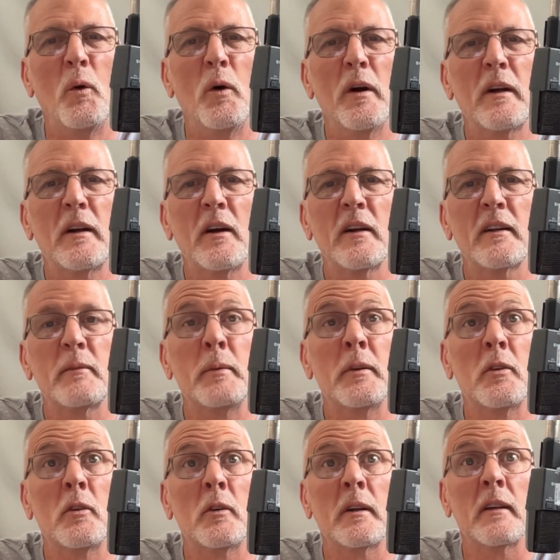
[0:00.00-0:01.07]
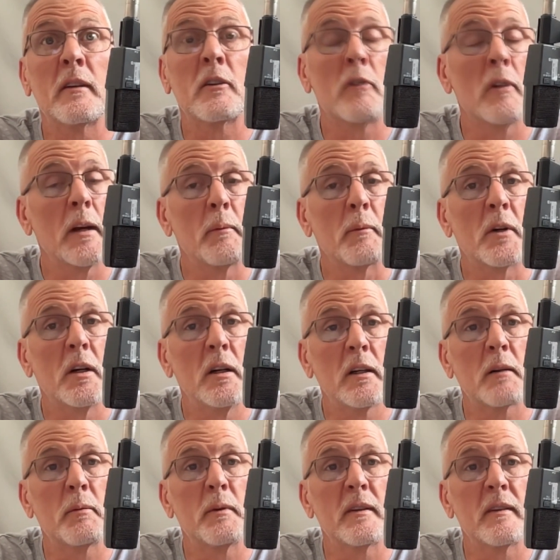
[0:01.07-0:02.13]
We're going to be talking to Graham
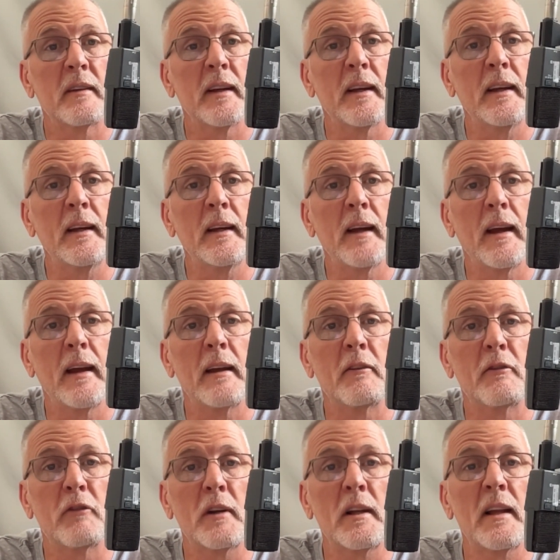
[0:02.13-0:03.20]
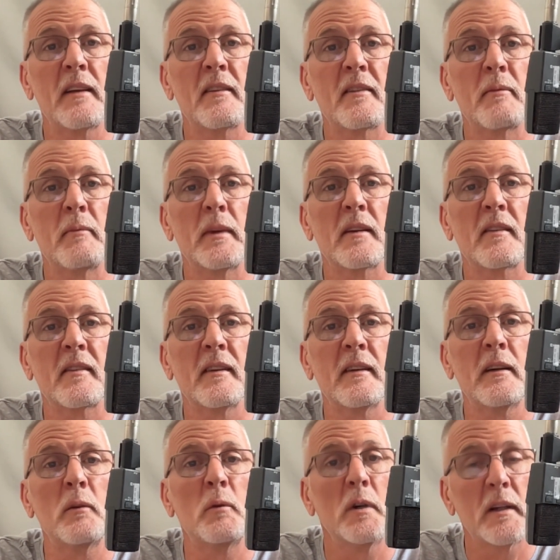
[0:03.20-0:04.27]
Kirkman today, a freelance
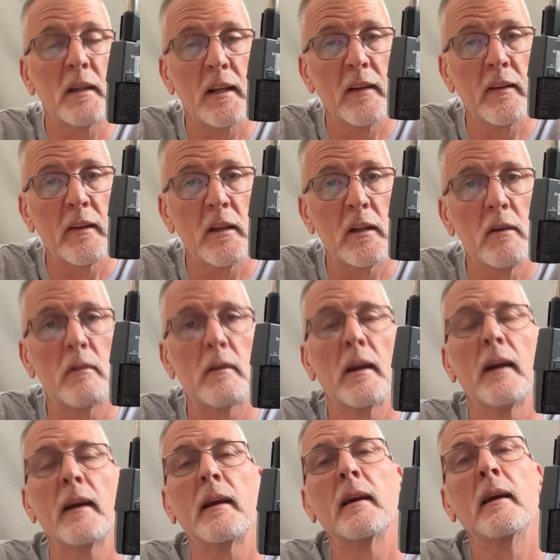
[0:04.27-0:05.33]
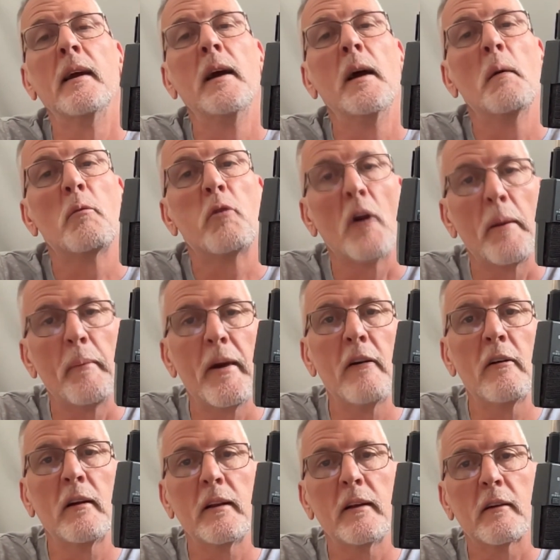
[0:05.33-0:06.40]
mixer working in the UK,
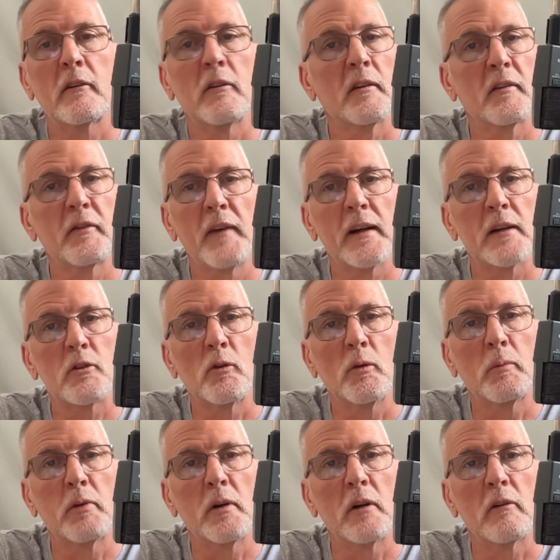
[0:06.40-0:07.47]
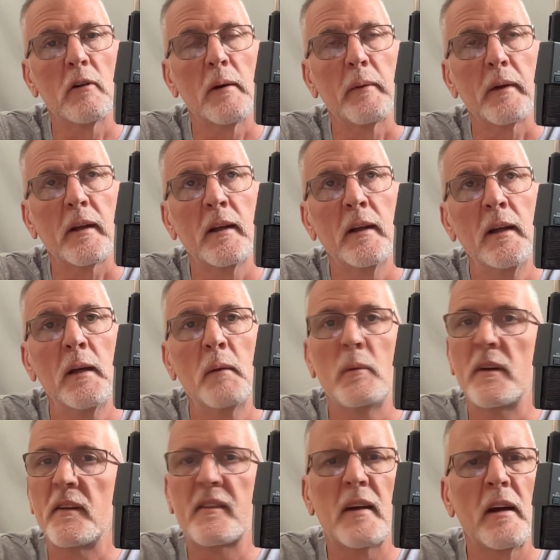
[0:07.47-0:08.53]
primarily across factual programming, but
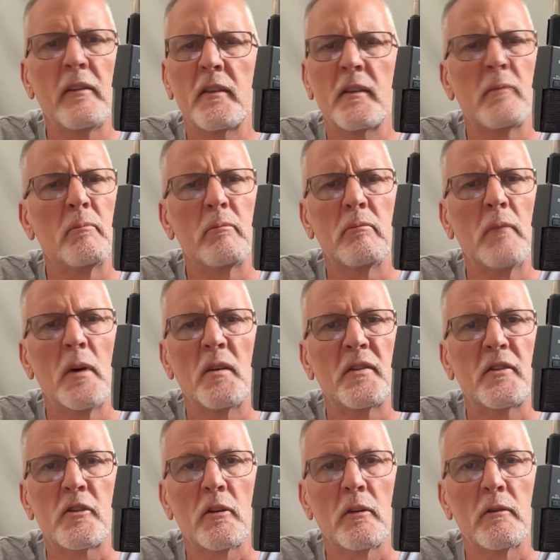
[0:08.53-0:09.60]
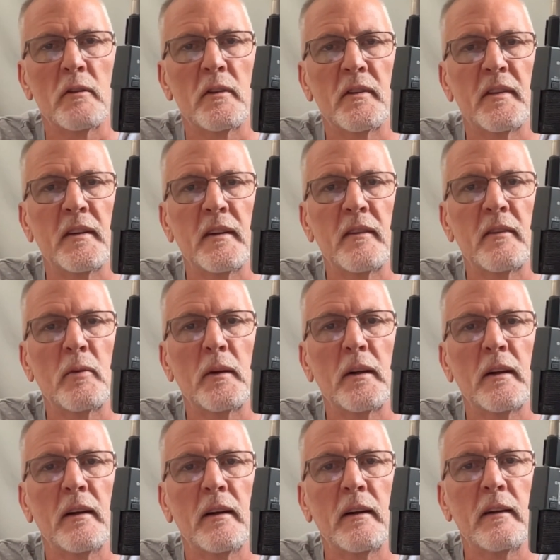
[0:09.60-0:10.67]
he's covered most genres in his
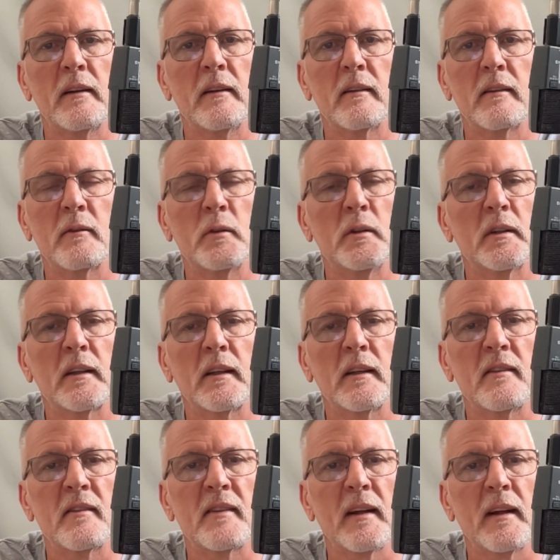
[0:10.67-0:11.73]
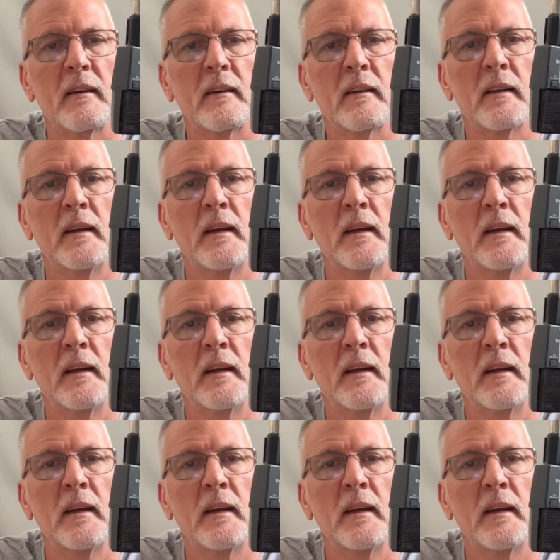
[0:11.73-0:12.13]
29 years of working in sound.